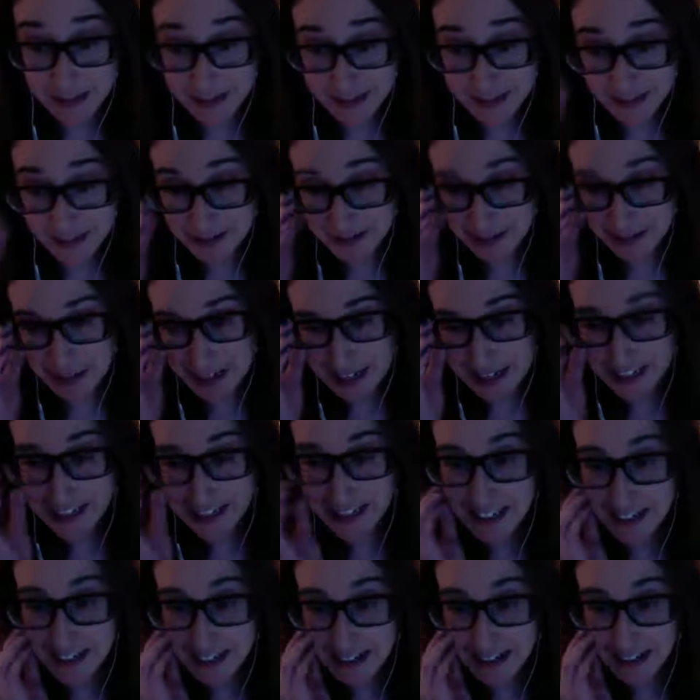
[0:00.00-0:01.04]
Like,
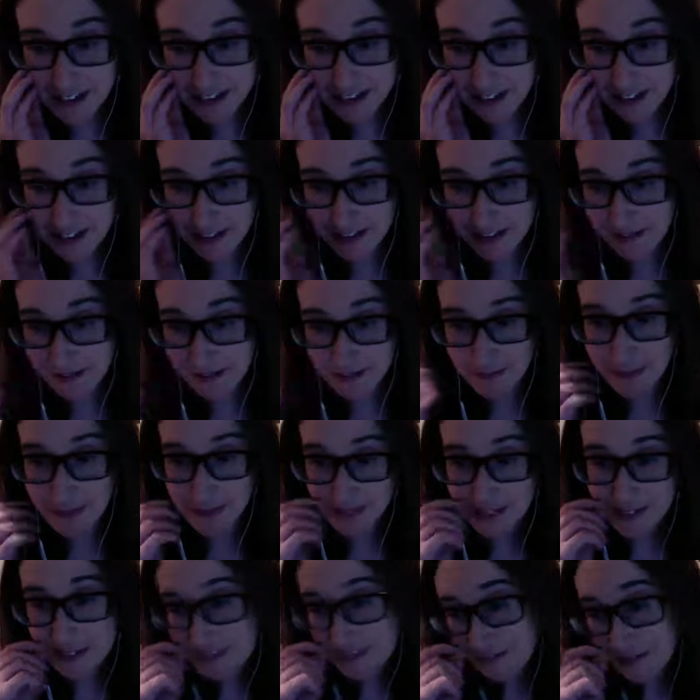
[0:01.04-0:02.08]

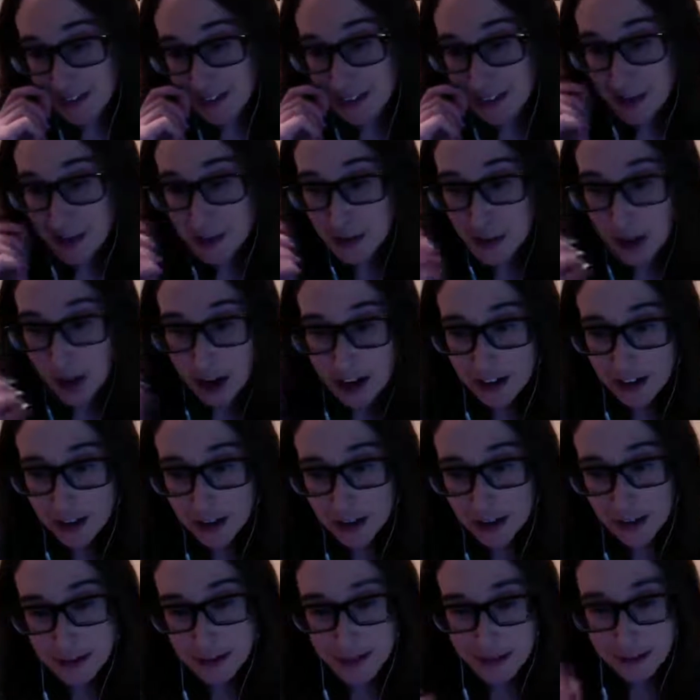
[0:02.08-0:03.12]
can you talk a little bit
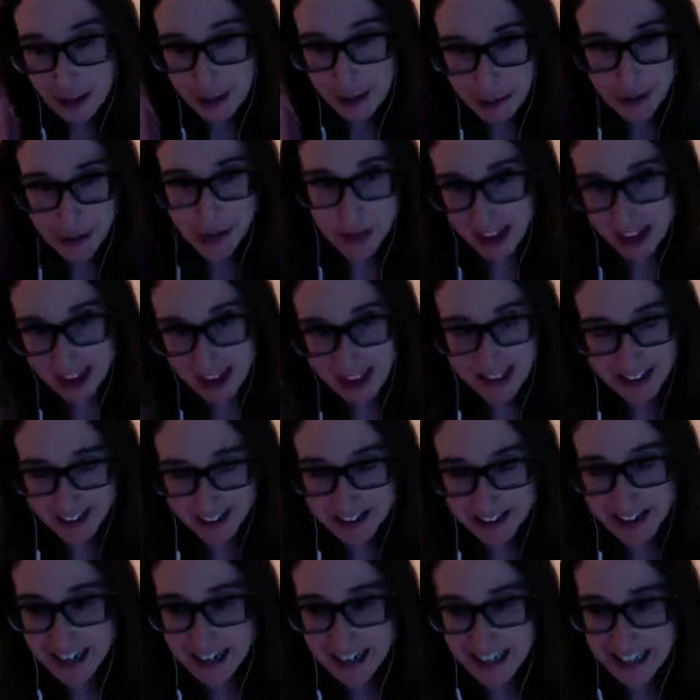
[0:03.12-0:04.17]
about that
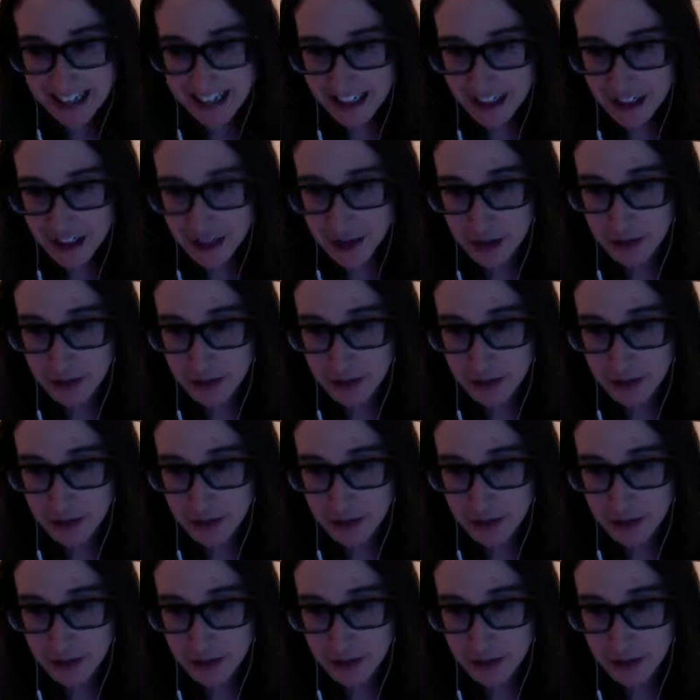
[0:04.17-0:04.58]
idea too?